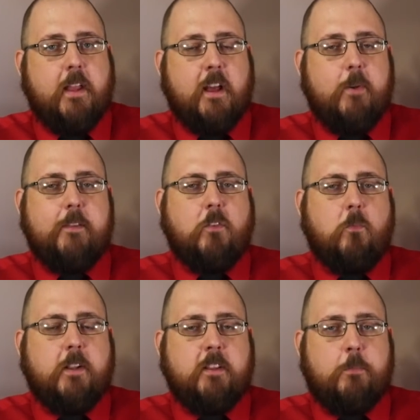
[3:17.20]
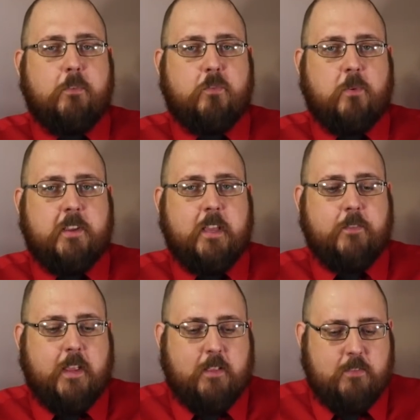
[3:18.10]
Now, even when liberals were
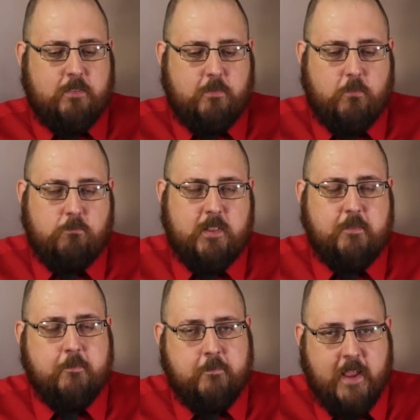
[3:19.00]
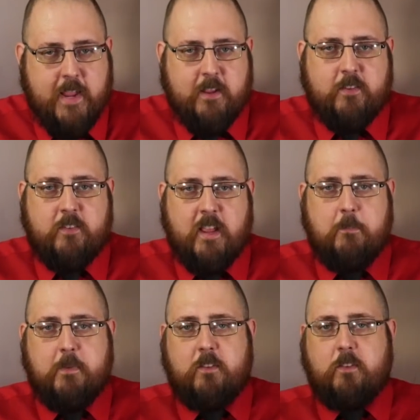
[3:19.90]
giving really vague
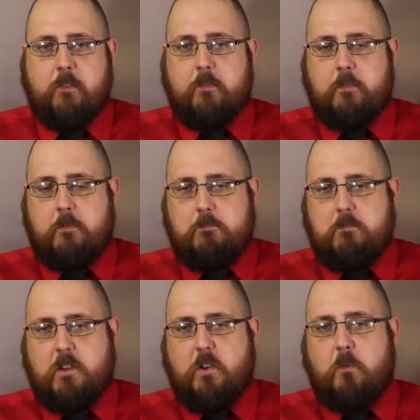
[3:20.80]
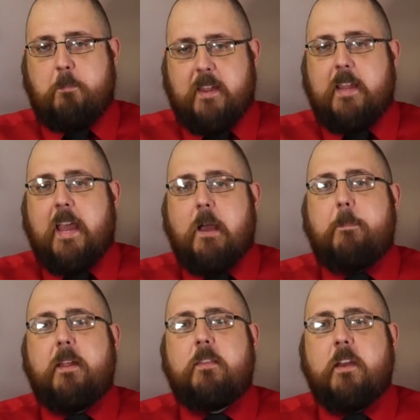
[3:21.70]
statements of, you know, being
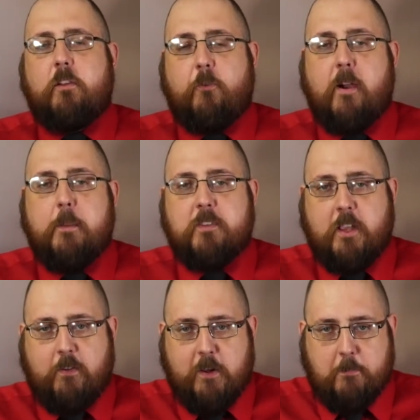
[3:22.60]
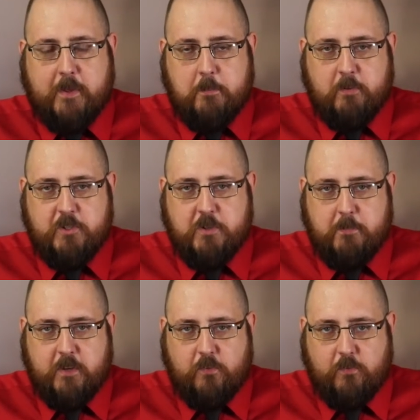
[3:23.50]
happy that crimes carried out by the Bush
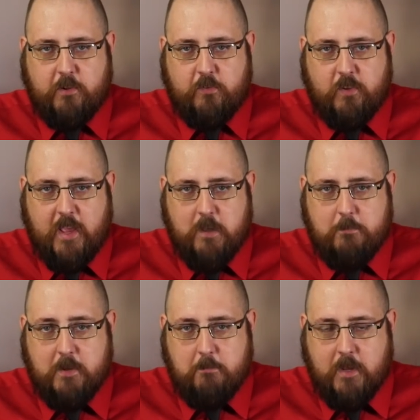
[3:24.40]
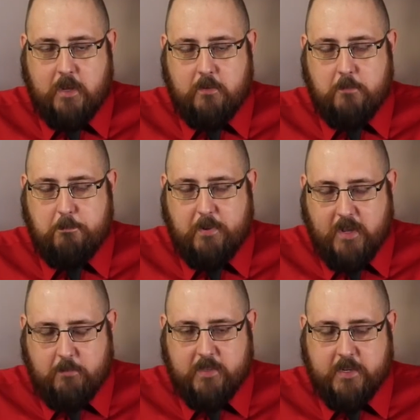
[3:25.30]
administration had been made
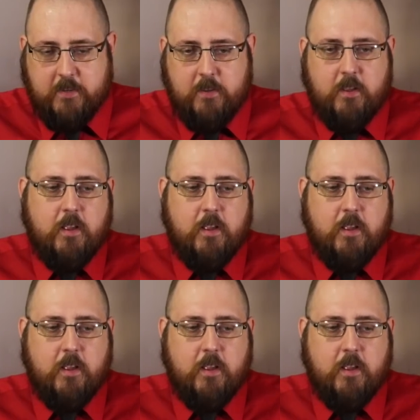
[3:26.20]
public,